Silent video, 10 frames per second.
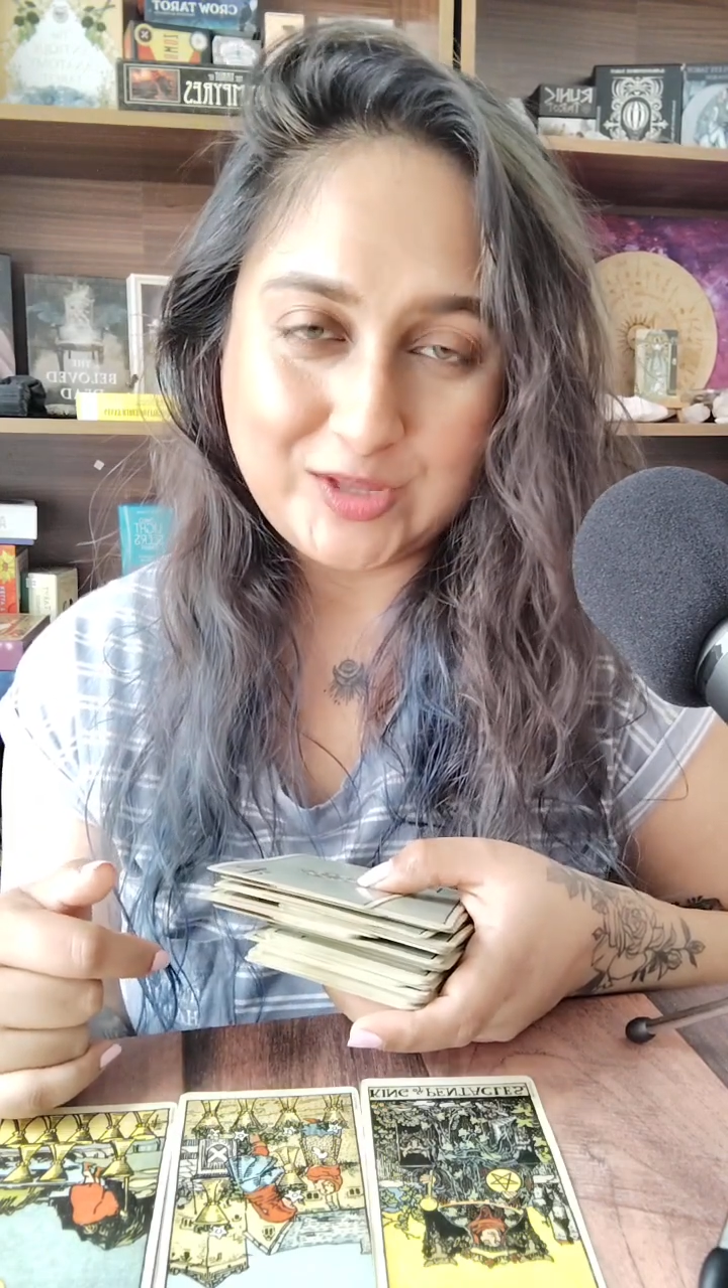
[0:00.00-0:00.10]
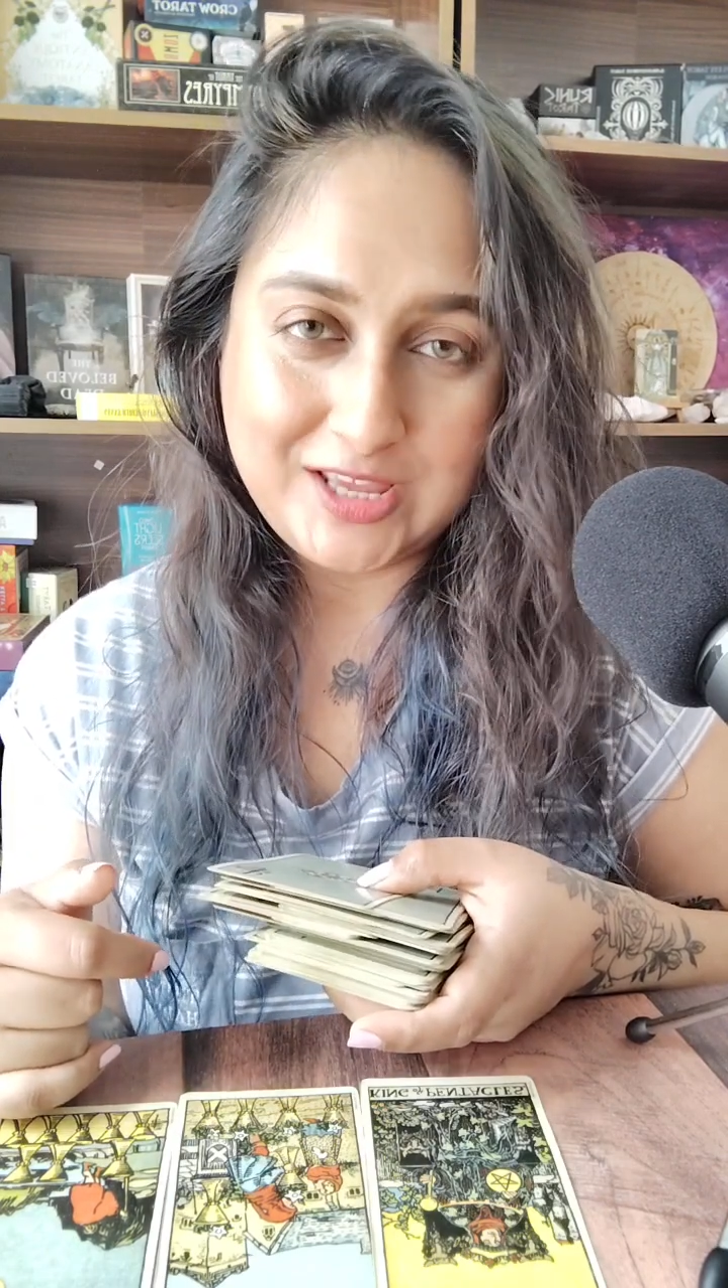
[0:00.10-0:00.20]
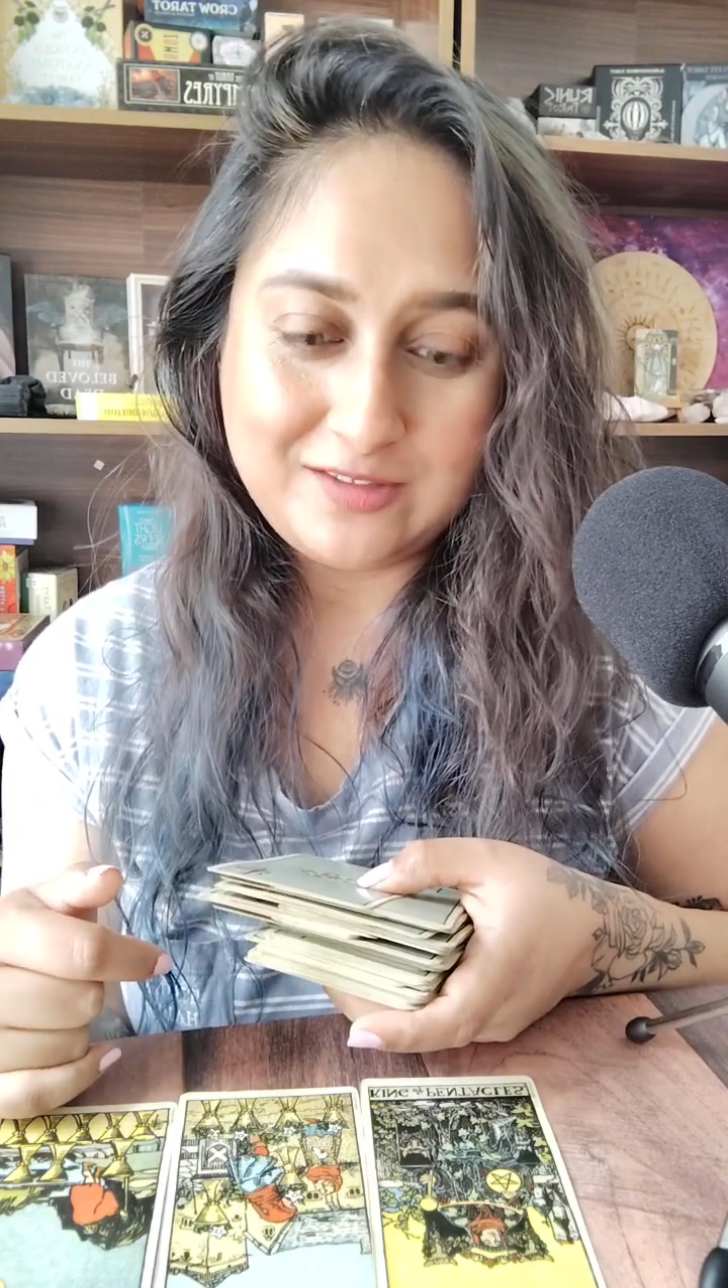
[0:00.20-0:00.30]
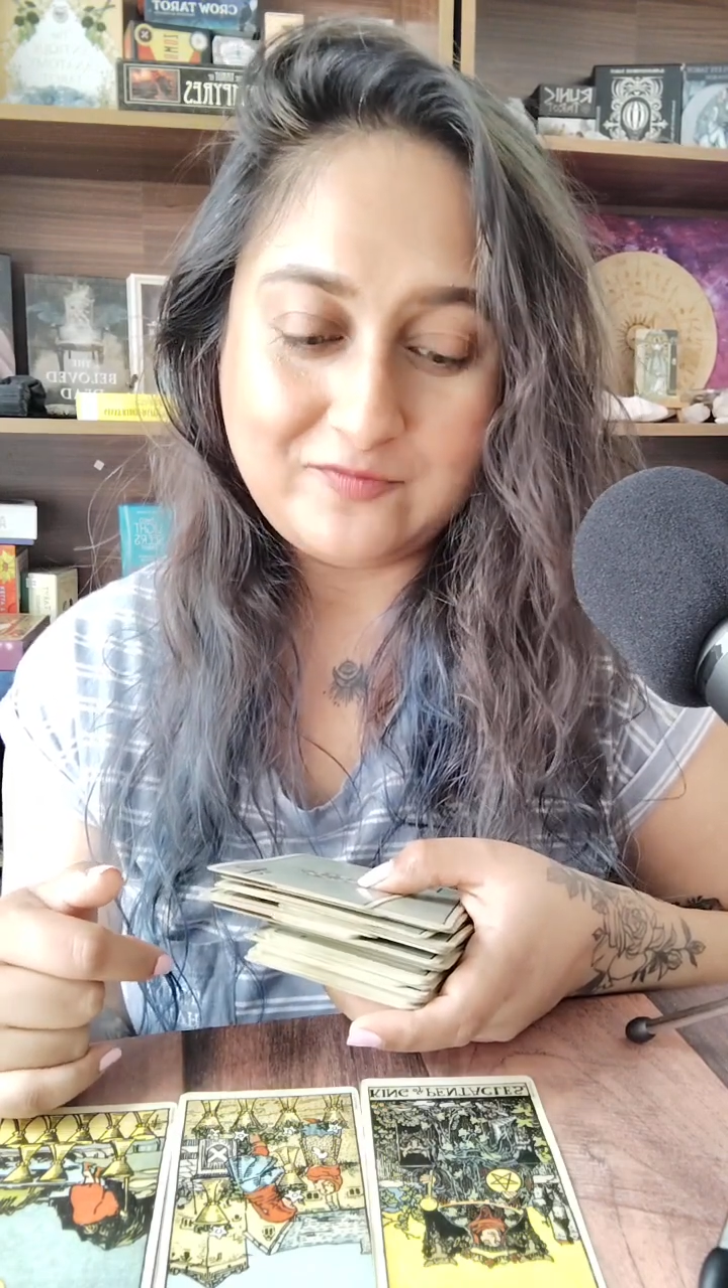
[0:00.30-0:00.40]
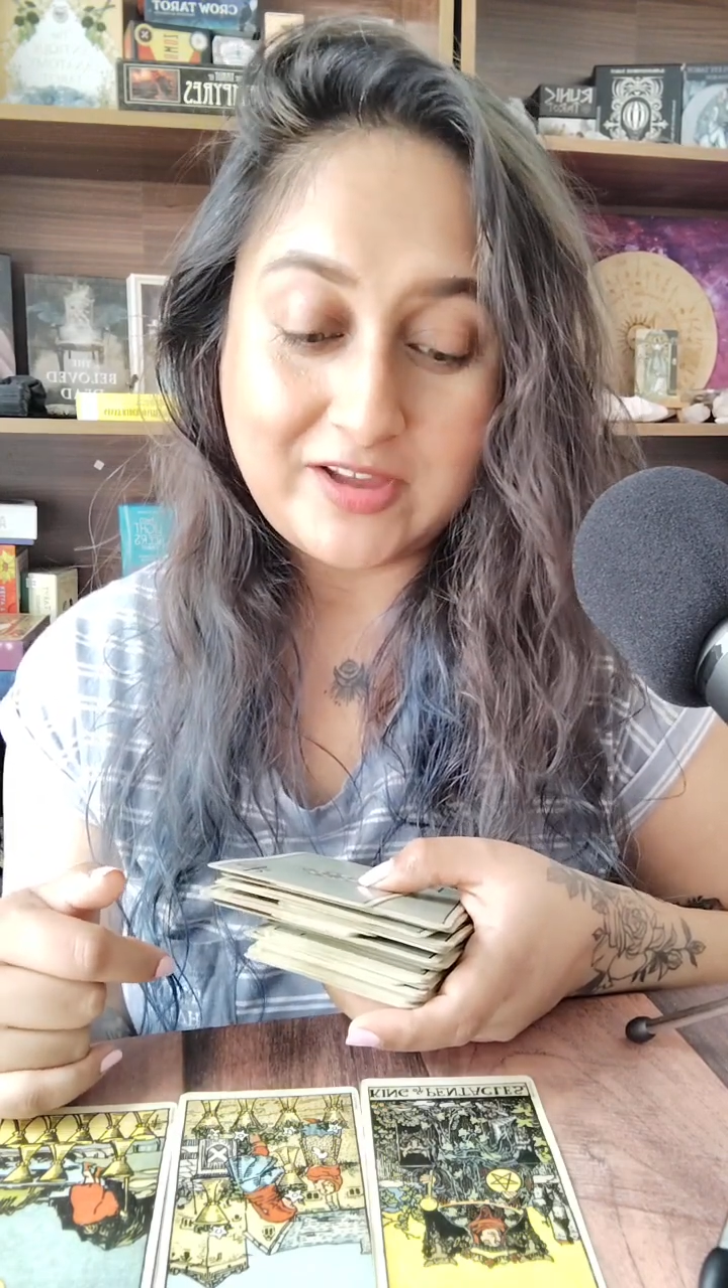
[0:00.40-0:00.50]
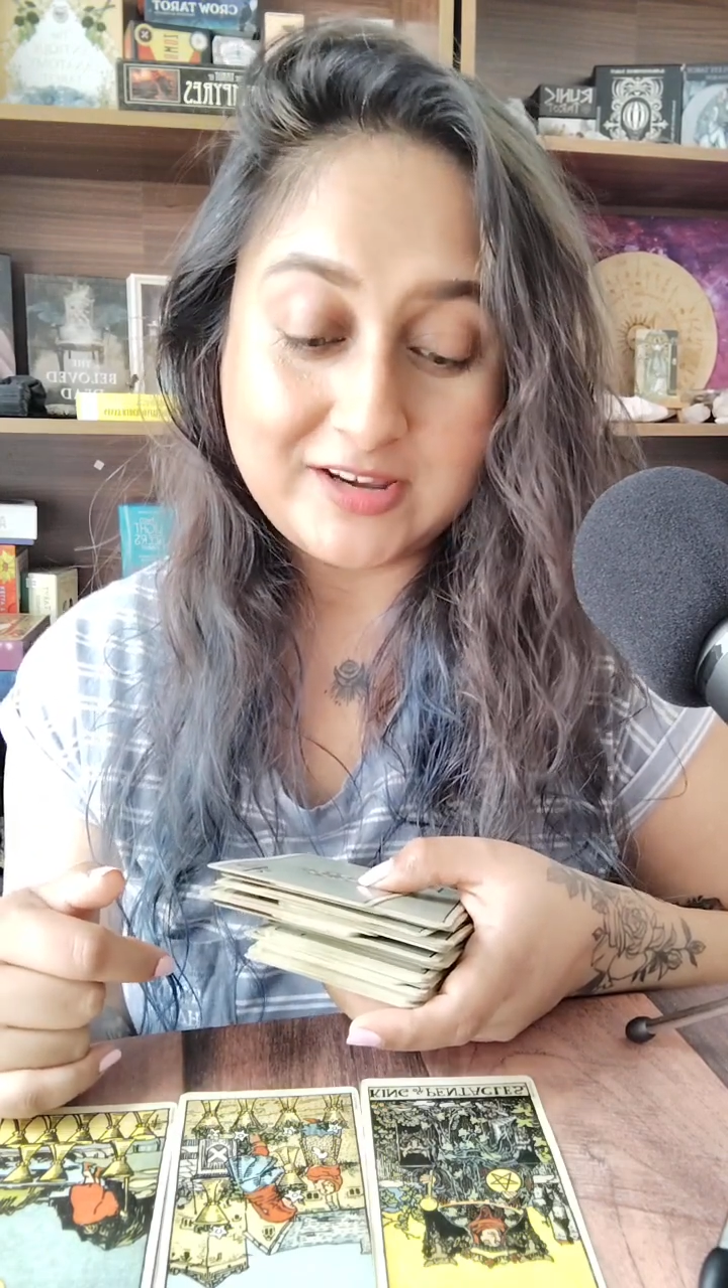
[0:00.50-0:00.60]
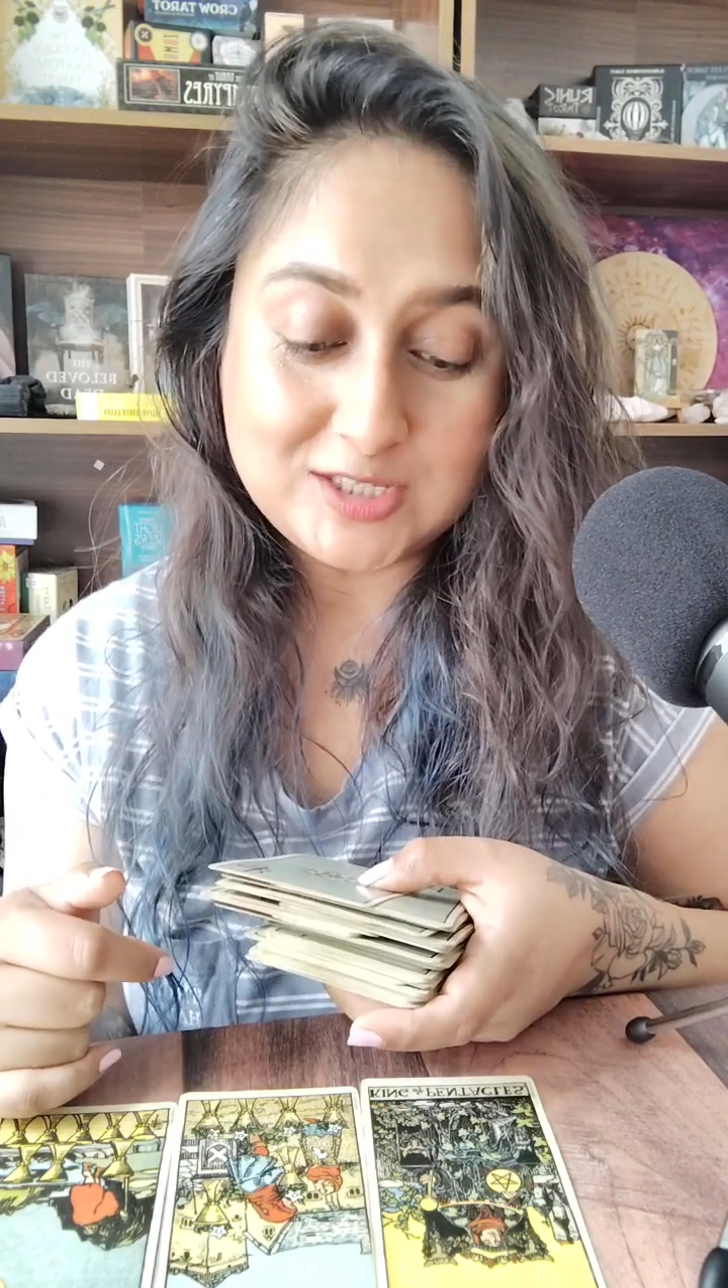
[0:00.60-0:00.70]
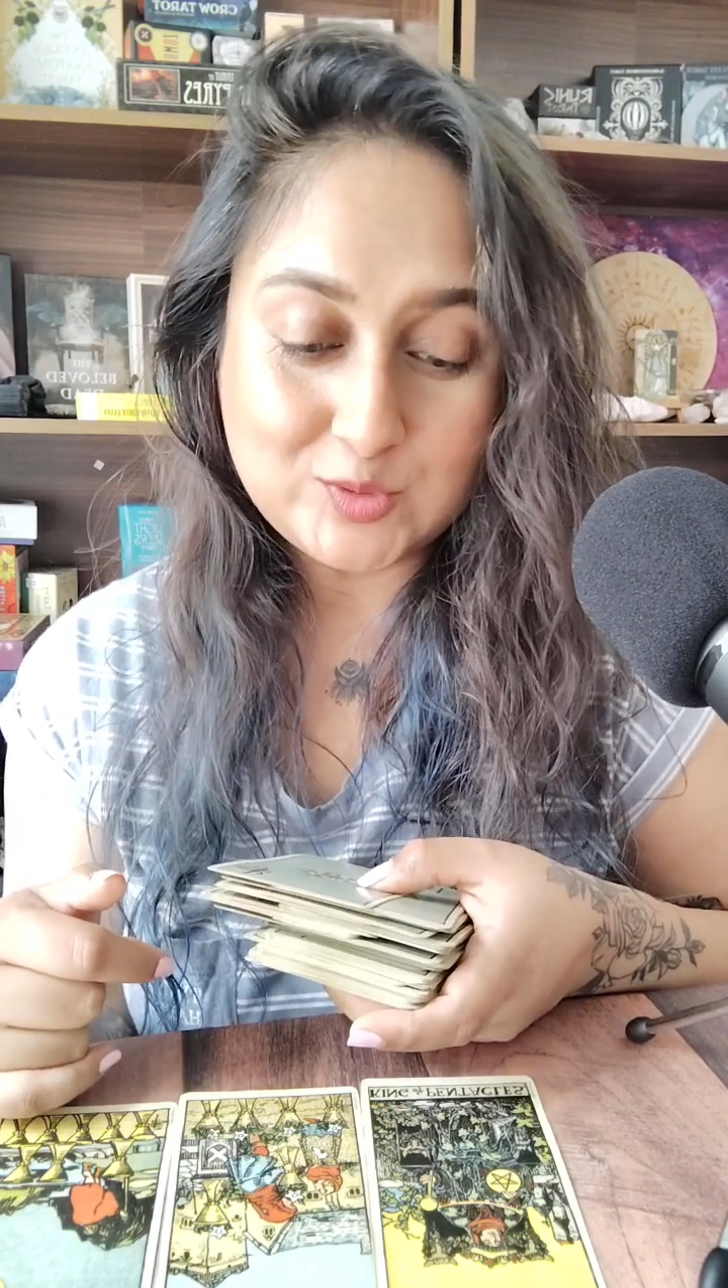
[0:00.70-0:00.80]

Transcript: Okay, very